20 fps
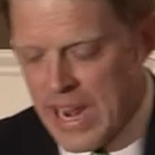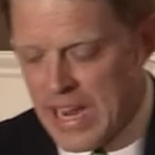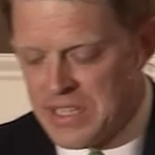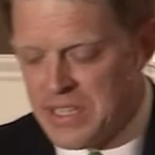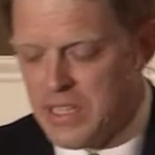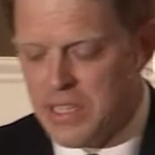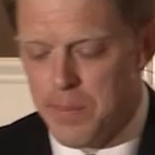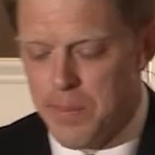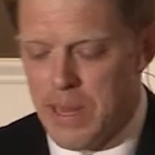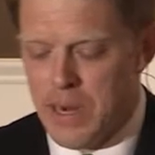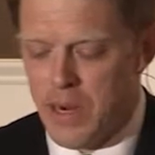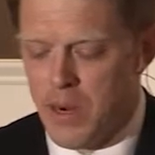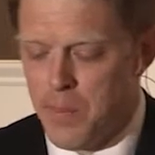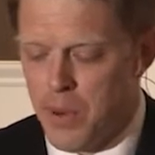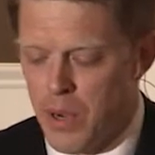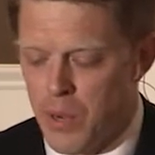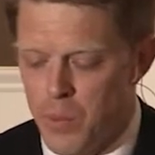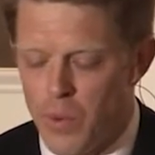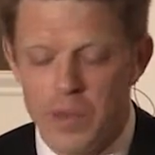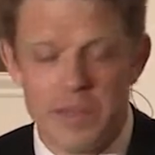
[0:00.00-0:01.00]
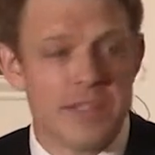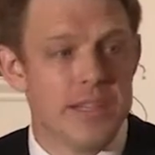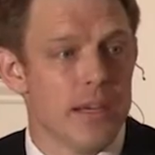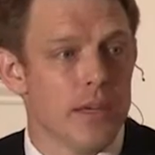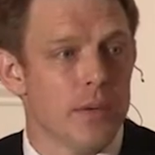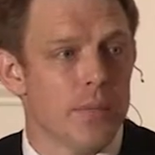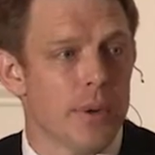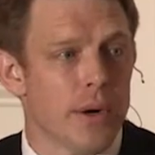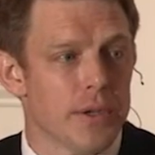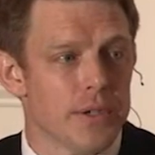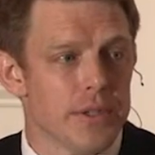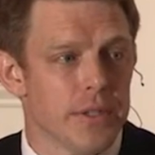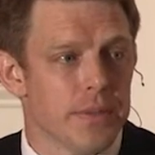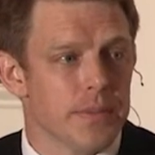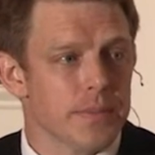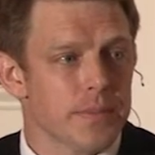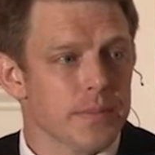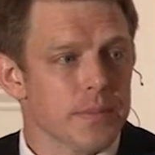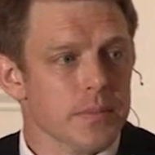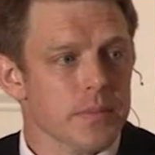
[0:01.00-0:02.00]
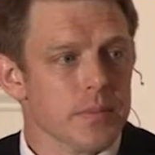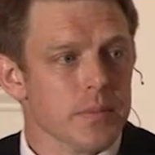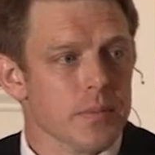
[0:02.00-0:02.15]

isn't dependent upon one single person.